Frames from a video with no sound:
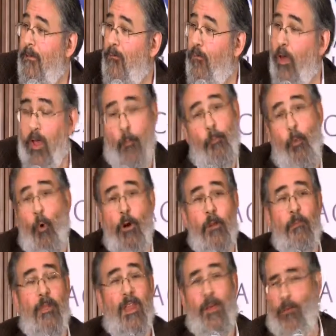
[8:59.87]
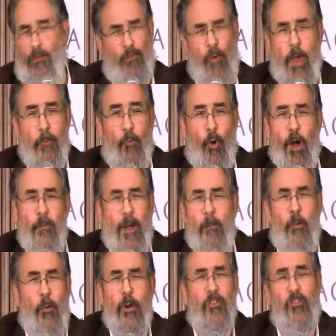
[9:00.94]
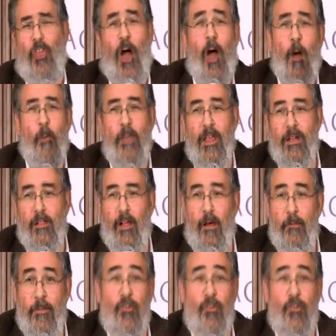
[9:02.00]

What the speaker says: We had a board meeting. It was a great board meeting. I remember it was at the Harmony Club.